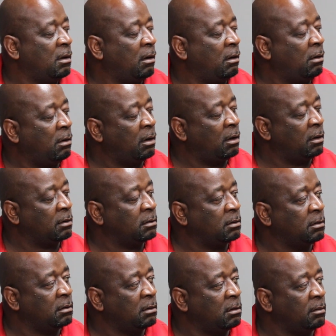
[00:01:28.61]
on
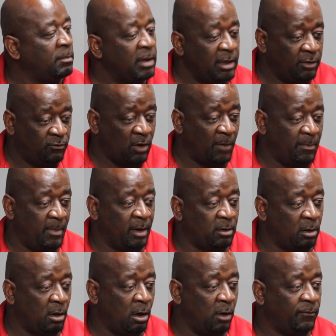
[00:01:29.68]
me dropping my
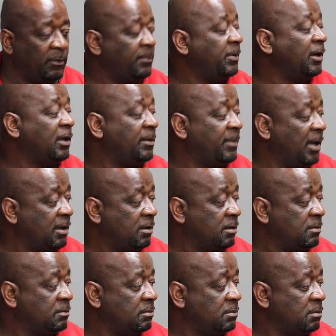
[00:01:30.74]
car off and picking it back up?